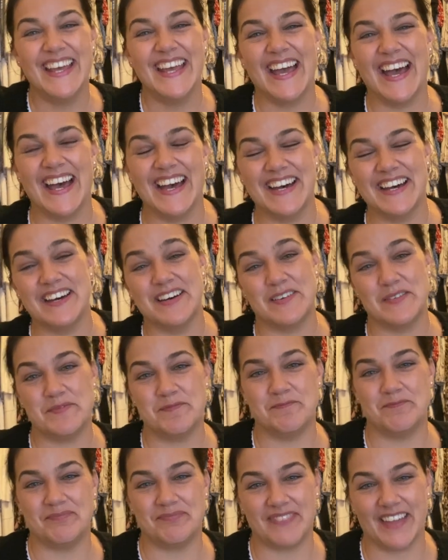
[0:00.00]

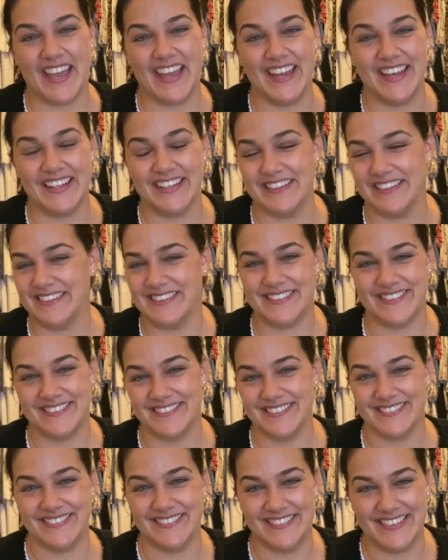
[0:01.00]
And
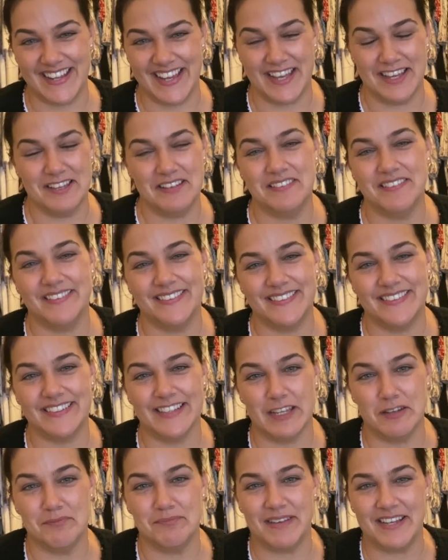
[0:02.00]
yeah,
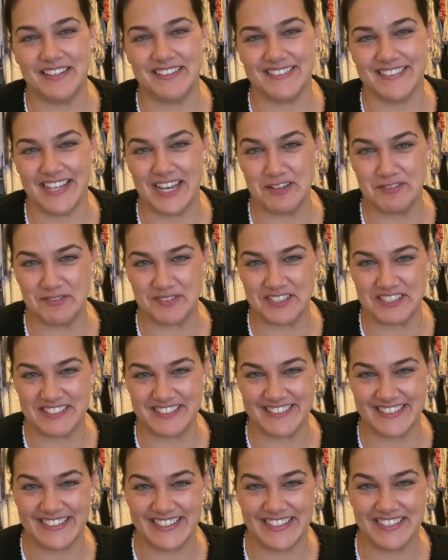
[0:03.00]
that makes life
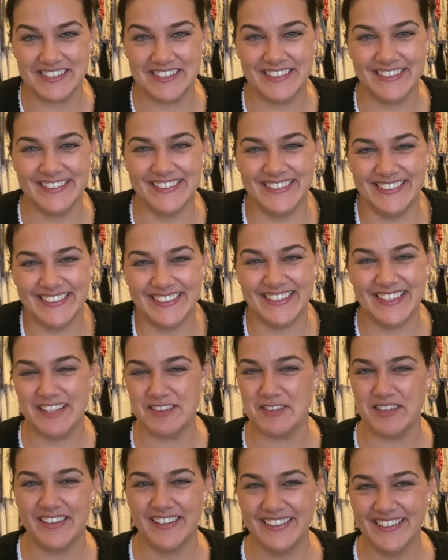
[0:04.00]
easier.
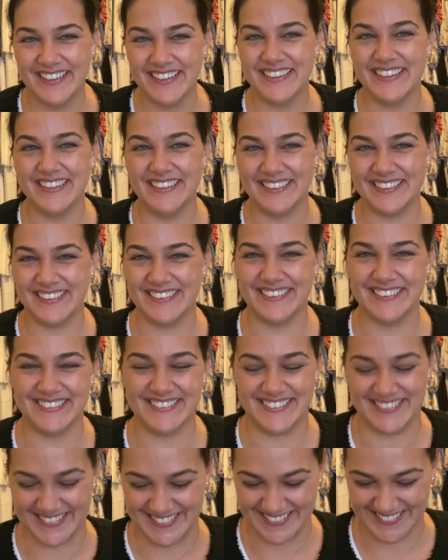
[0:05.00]
Oh
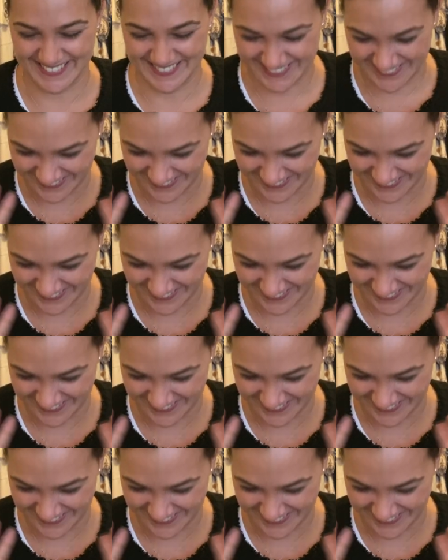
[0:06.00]
dear.